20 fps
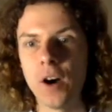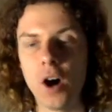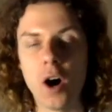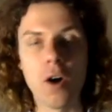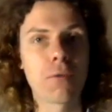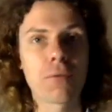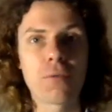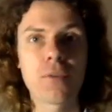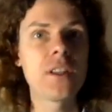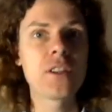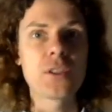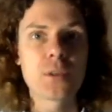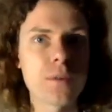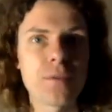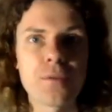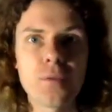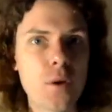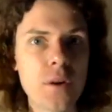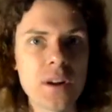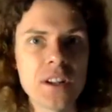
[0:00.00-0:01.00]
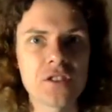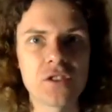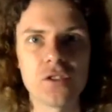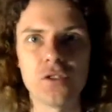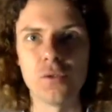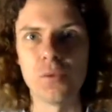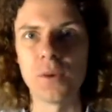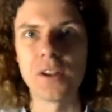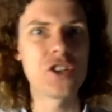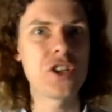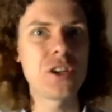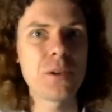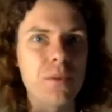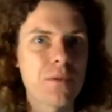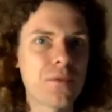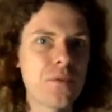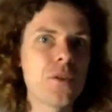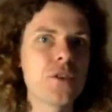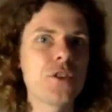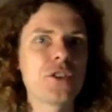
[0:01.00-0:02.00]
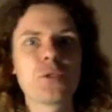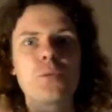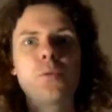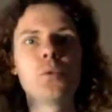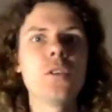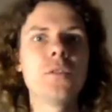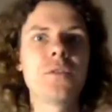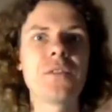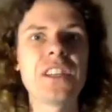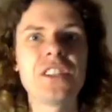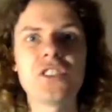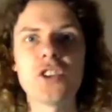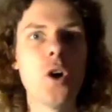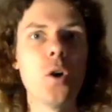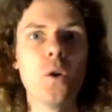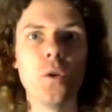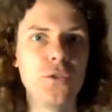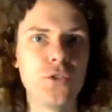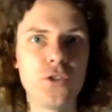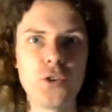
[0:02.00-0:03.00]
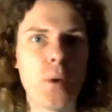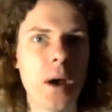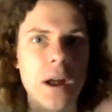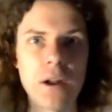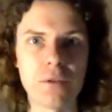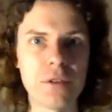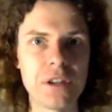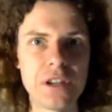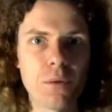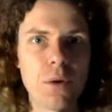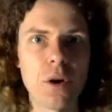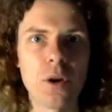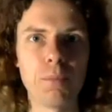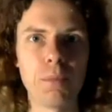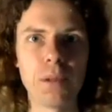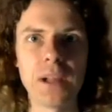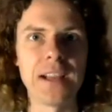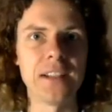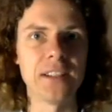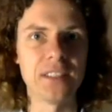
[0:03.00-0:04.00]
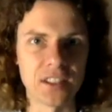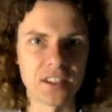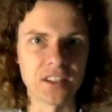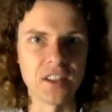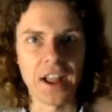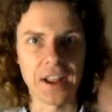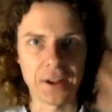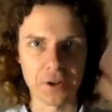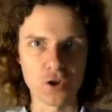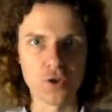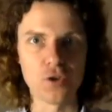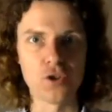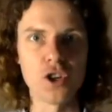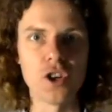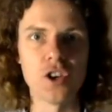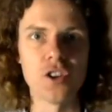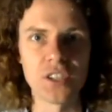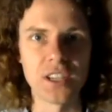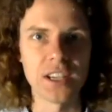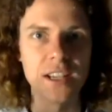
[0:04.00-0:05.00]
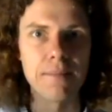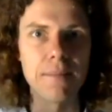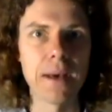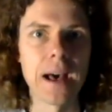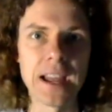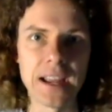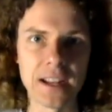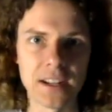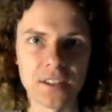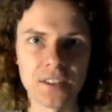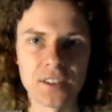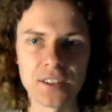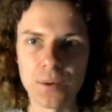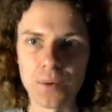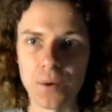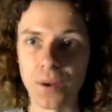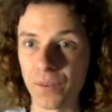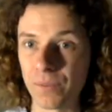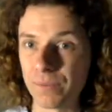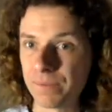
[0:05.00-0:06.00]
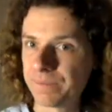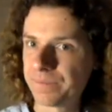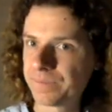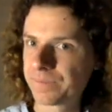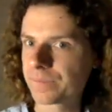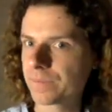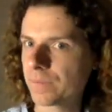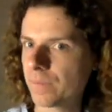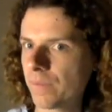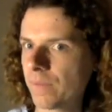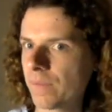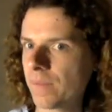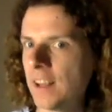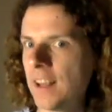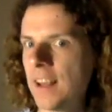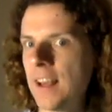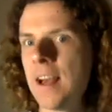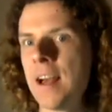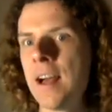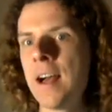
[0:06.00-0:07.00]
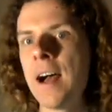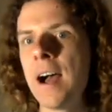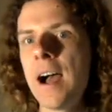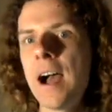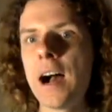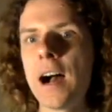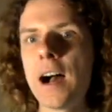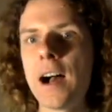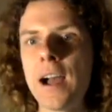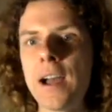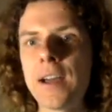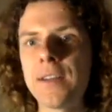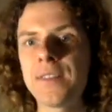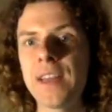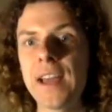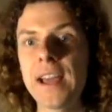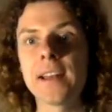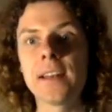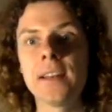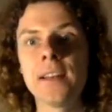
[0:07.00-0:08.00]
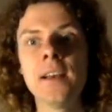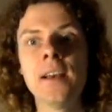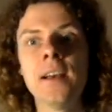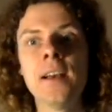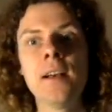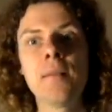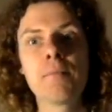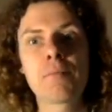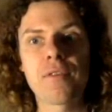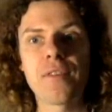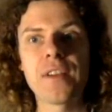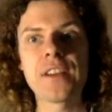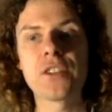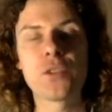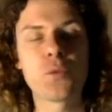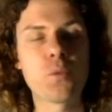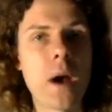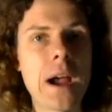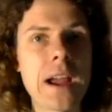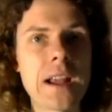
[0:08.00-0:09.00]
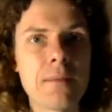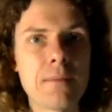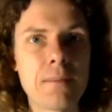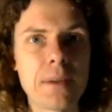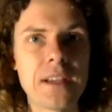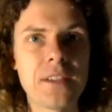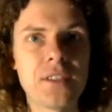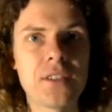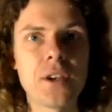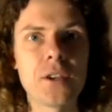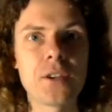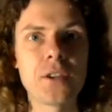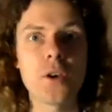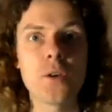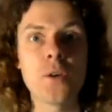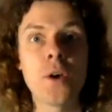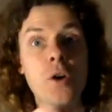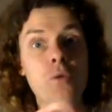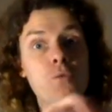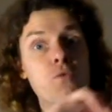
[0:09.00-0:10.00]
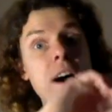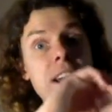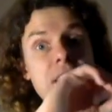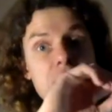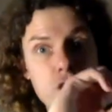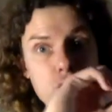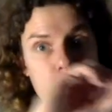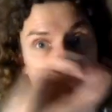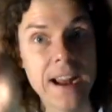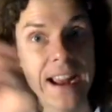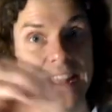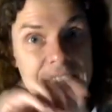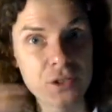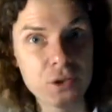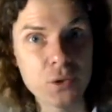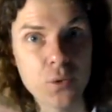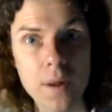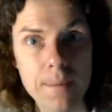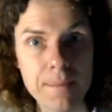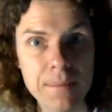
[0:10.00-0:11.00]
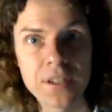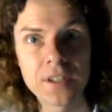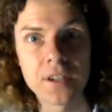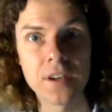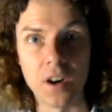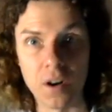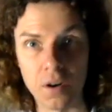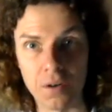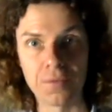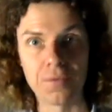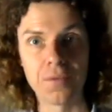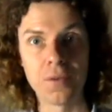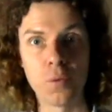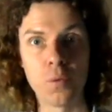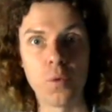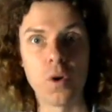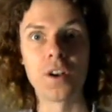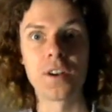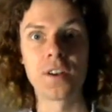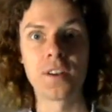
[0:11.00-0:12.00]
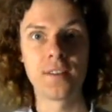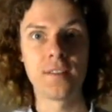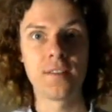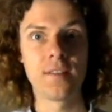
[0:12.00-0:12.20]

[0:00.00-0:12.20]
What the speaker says: Alfred's referring to when she refers to all of these old 200-year-old places like New Jersey and Maine and so on. And then Professors Wade and Piazzotto write a transcript of what